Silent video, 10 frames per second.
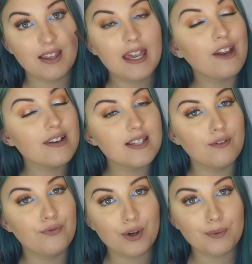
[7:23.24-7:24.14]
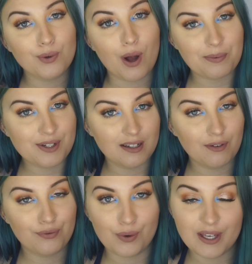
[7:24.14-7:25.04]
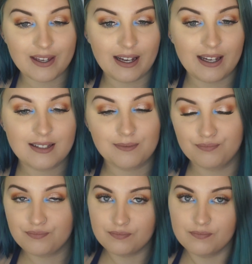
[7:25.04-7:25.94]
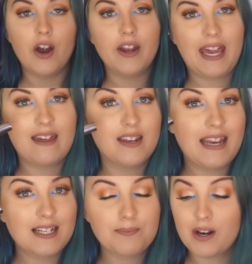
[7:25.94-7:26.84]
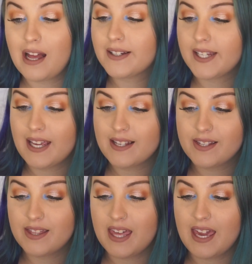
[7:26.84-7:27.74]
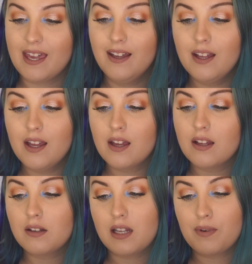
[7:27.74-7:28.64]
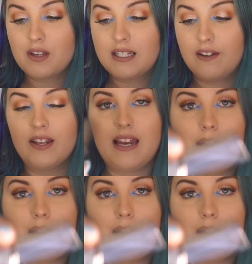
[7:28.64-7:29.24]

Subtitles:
here is an affordable option for you guys. Okay, the next product is the W7